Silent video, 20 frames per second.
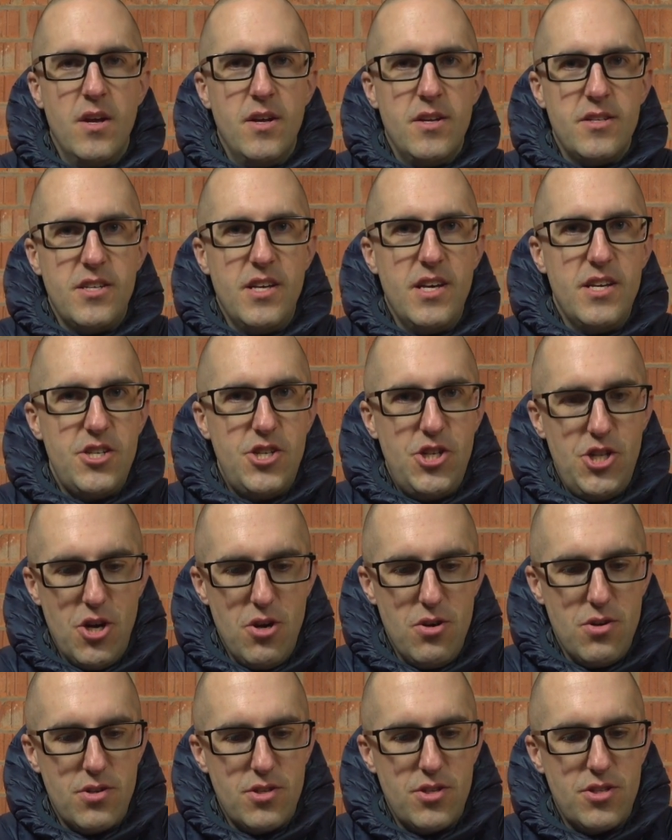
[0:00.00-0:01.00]
So that's
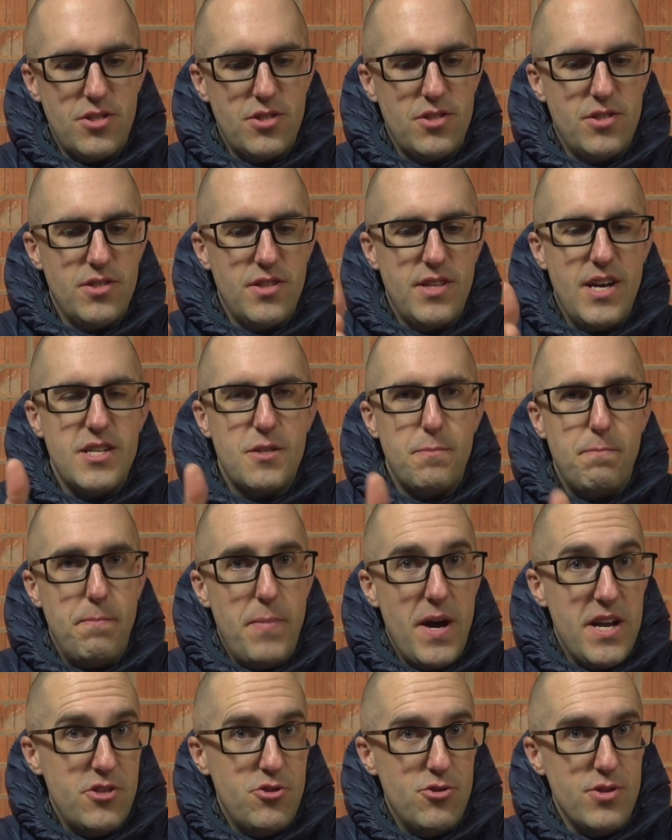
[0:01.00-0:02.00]
shocks, that's
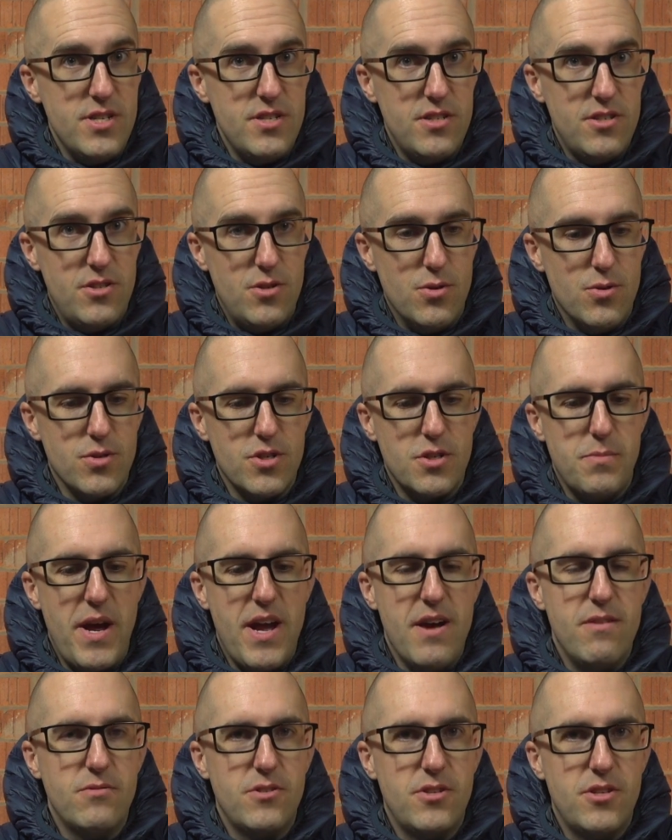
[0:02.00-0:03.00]
batteries talked
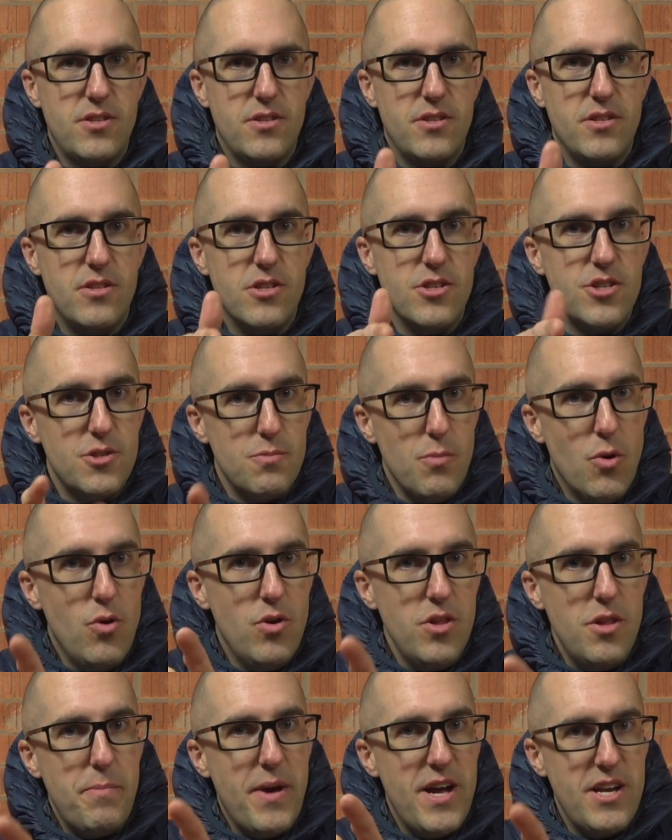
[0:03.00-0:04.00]
about. The
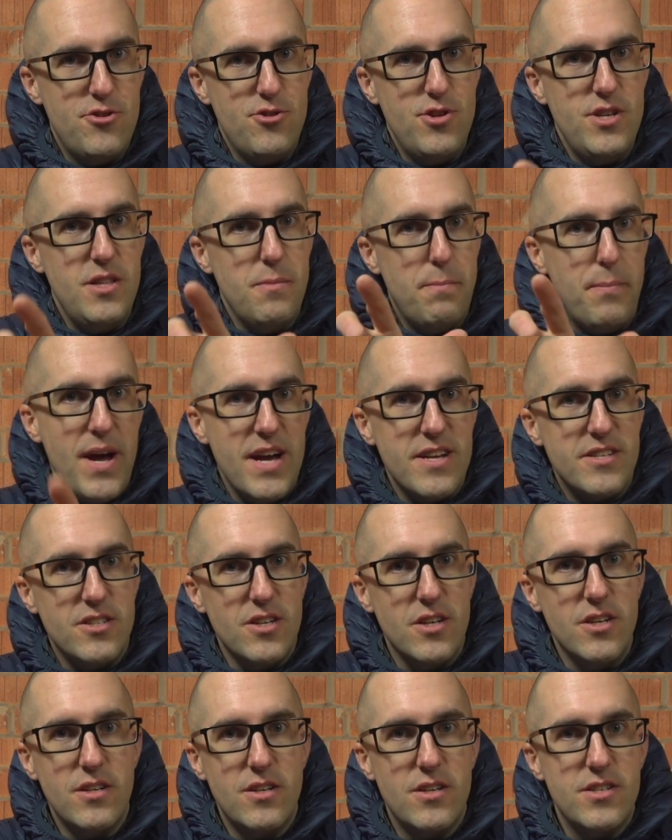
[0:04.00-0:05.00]
smaller the battery the
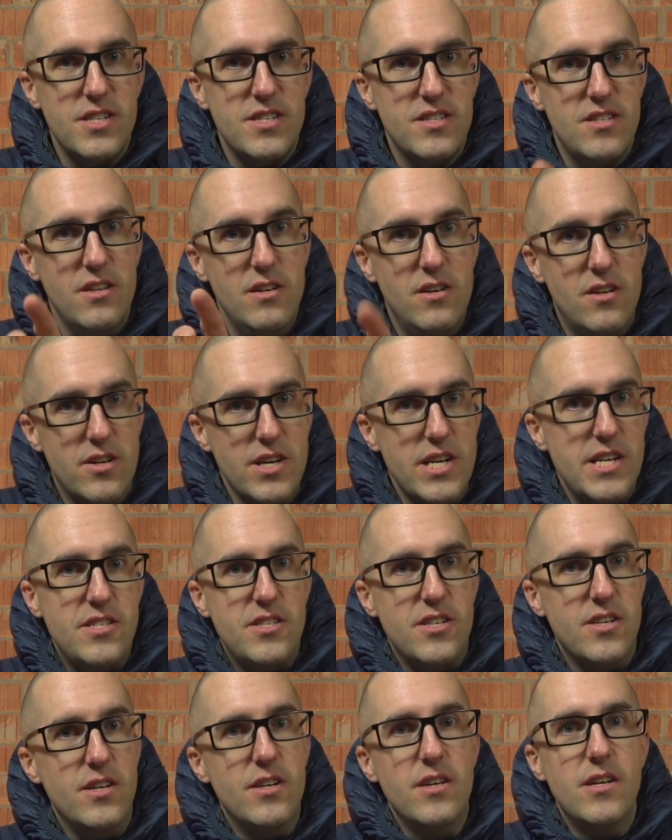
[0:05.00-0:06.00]
better, because it's
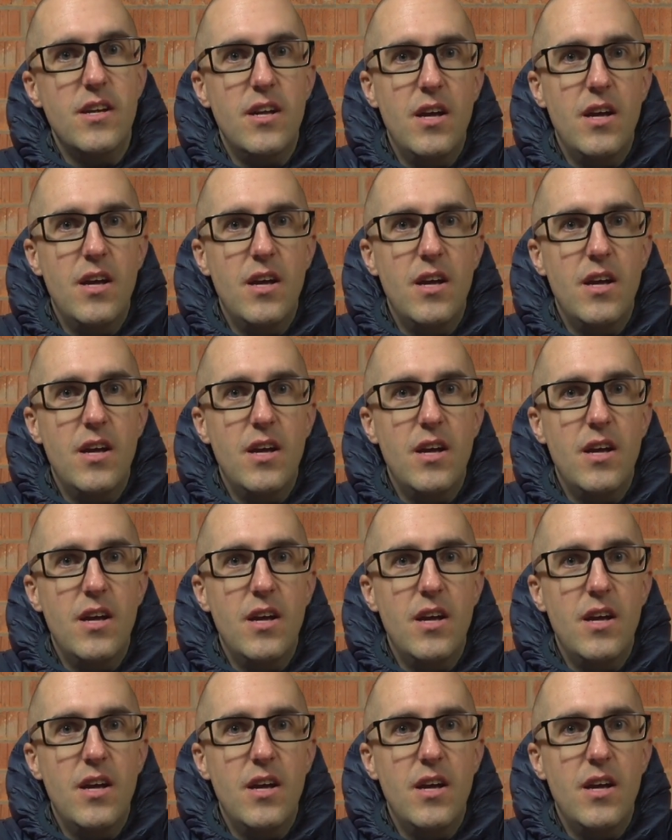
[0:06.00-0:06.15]
lighter.